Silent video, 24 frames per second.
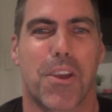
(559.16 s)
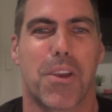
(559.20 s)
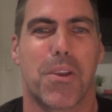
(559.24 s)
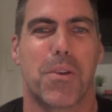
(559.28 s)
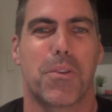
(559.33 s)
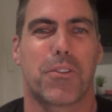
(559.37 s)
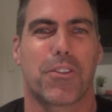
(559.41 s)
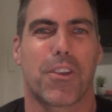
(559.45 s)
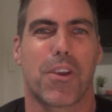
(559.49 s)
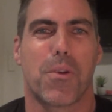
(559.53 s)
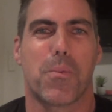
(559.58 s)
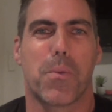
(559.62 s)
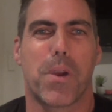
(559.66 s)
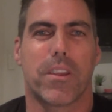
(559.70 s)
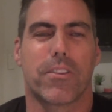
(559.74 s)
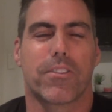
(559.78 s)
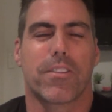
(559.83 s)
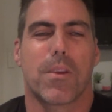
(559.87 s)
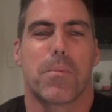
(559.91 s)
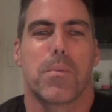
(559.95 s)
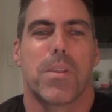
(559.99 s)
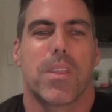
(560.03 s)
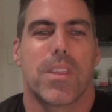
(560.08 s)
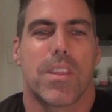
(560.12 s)
So, so where's
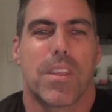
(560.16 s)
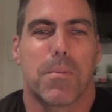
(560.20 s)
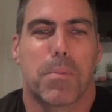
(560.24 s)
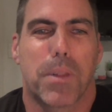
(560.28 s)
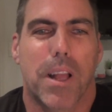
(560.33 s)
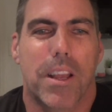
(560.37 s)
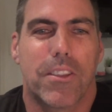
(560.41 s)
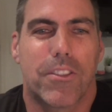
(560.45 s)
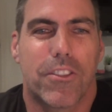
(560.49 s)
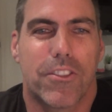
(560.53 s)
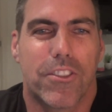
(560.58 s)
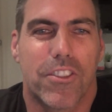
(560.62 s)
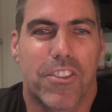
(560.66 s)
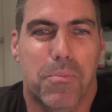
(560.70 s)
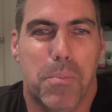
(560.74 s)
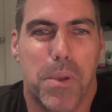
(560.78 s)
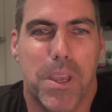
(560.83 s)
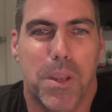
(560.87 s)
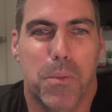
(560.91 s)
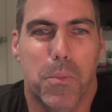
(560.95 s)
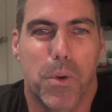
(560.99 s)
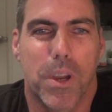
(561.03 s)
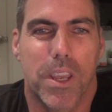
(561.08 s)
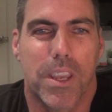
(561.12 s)
some of the places you've
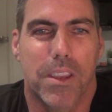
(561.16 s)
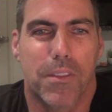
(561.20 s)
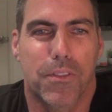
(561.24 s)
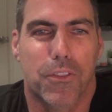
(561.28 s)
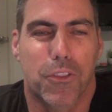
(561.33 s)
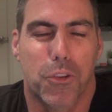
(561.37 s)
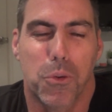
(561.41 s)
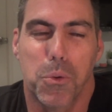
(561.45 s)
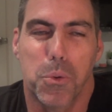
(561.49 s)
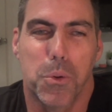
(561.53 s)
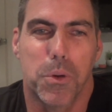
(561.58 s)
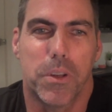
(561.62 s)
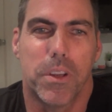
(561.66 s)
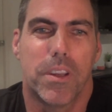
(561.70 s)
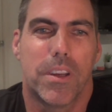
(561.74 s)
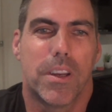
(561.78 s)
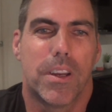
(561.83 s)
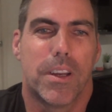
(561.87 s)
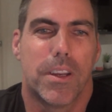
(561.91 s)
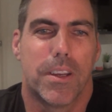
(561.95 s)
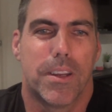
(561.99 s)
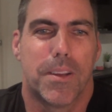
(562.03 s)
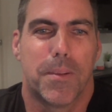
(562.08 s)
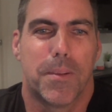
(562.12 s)
been where you've toured?